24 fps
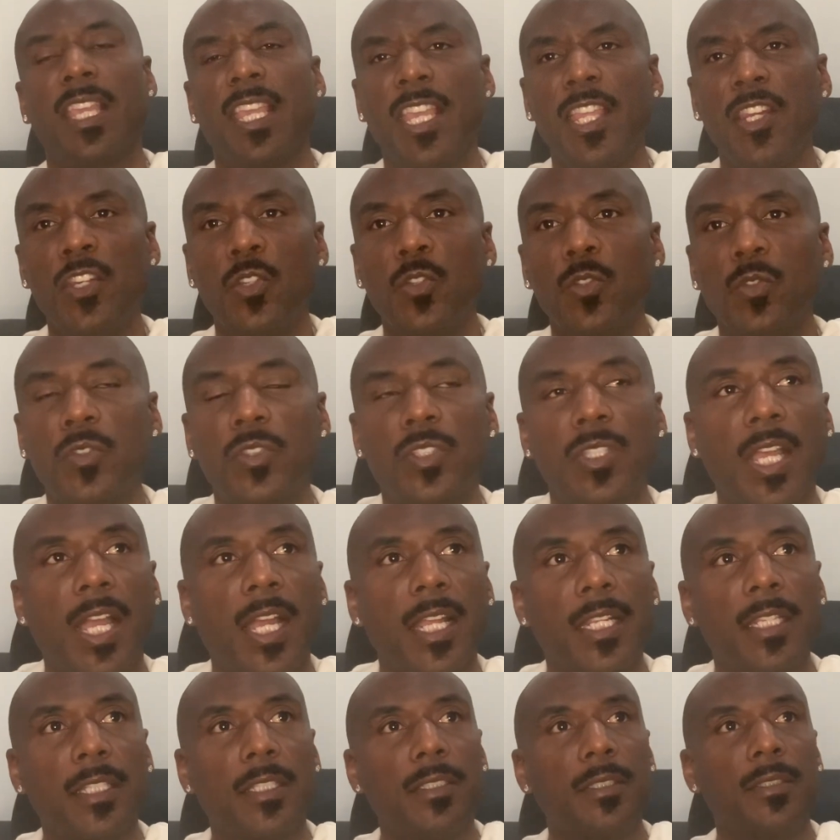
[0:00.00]
Hindus
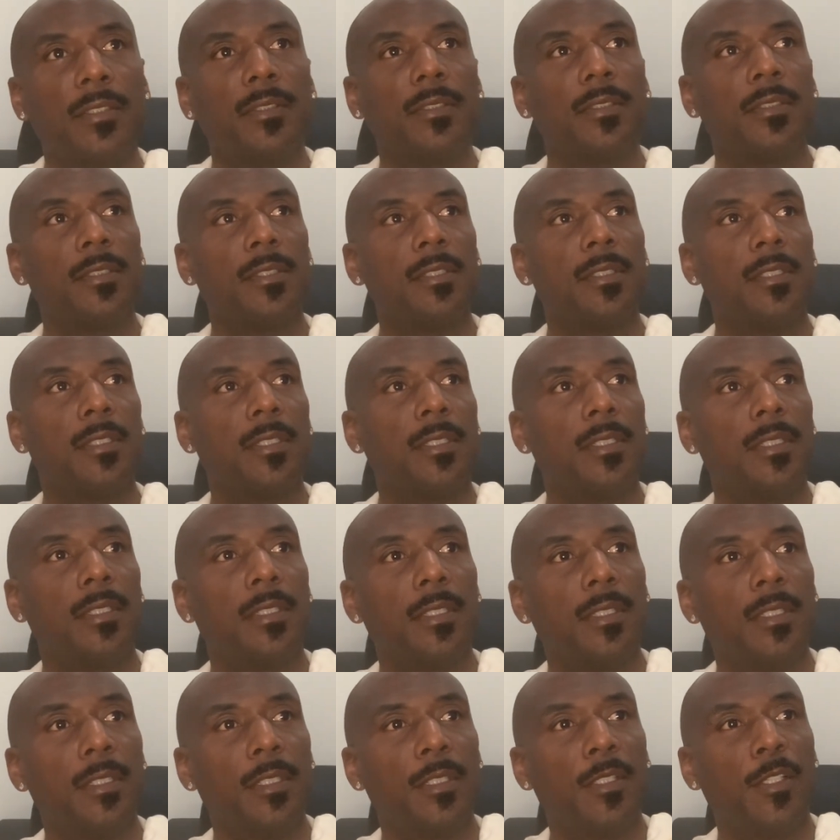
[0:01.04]
taught it.
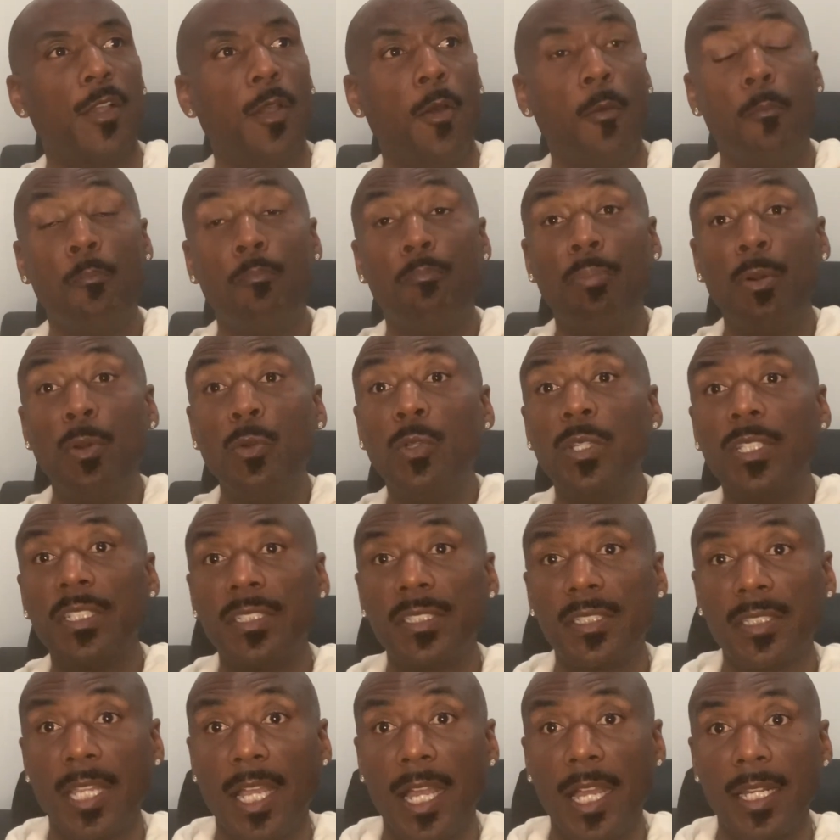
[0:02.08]

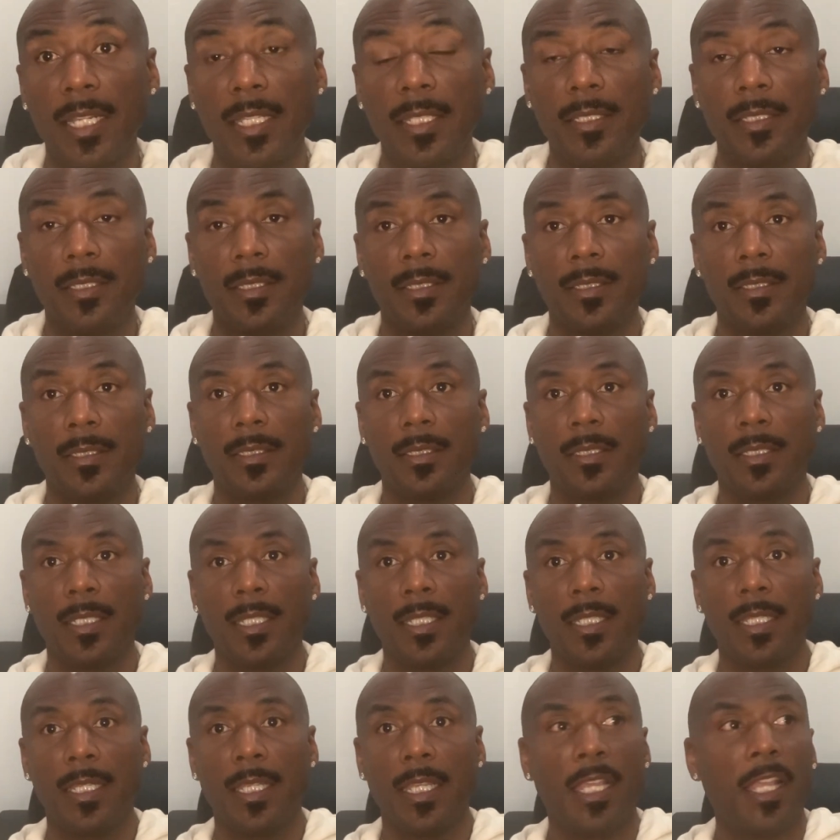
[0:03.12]
Buddhists taught it.
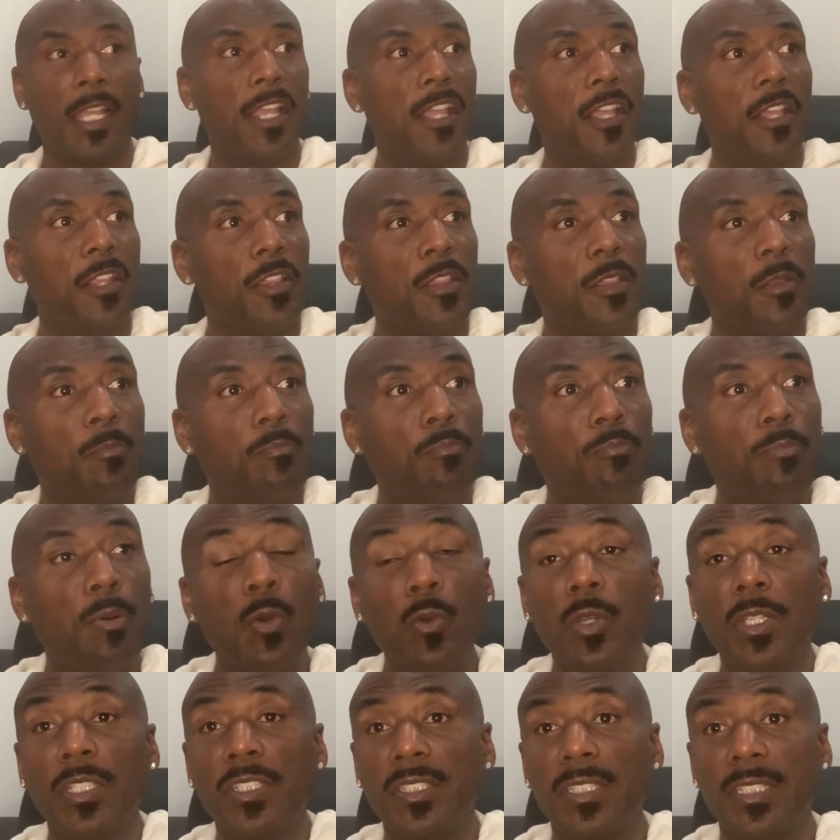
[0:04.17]

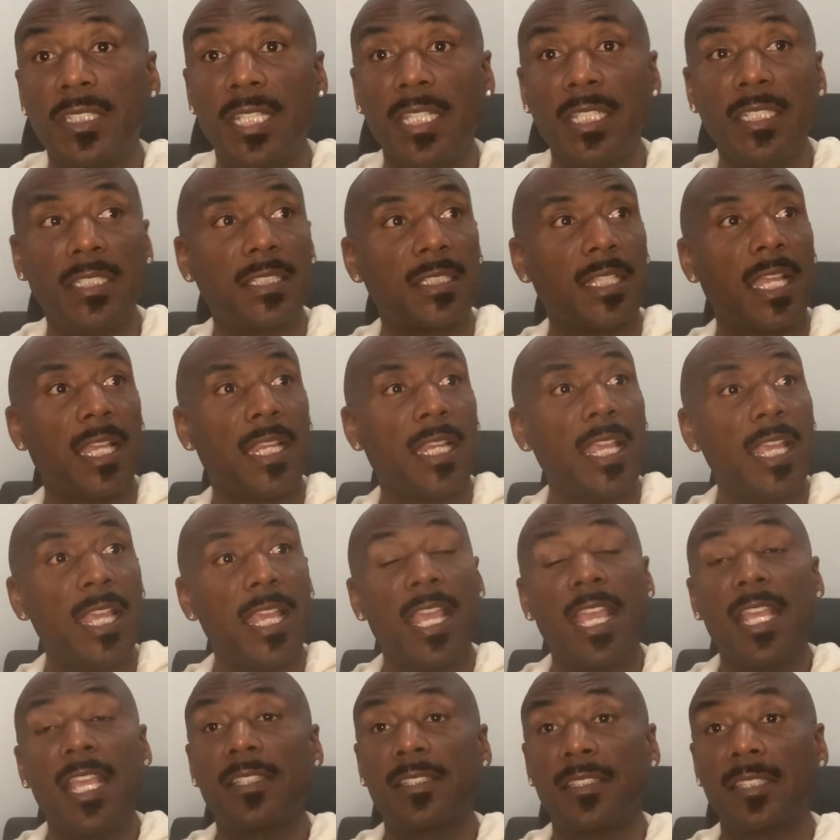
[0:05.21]
Buddhists teach that
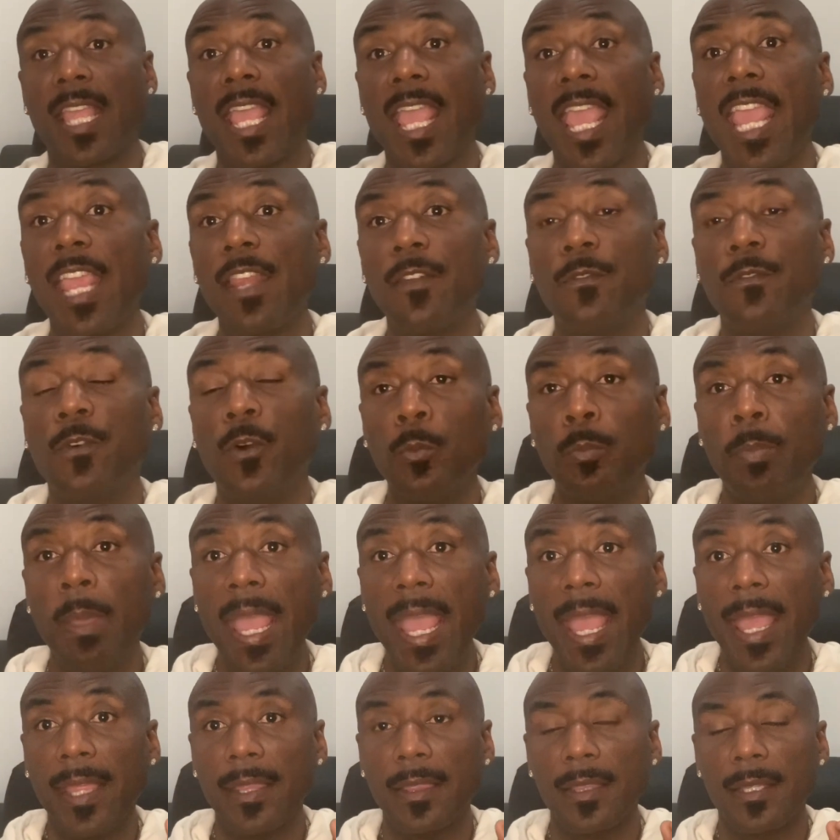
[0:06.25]
it's the Eightfold
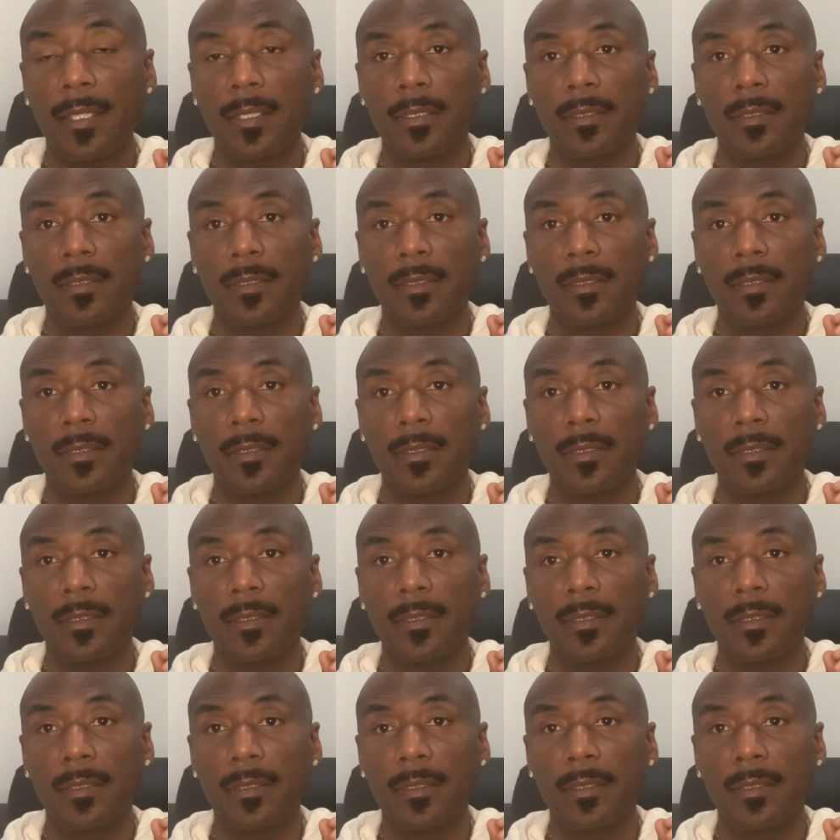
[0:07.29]
Path.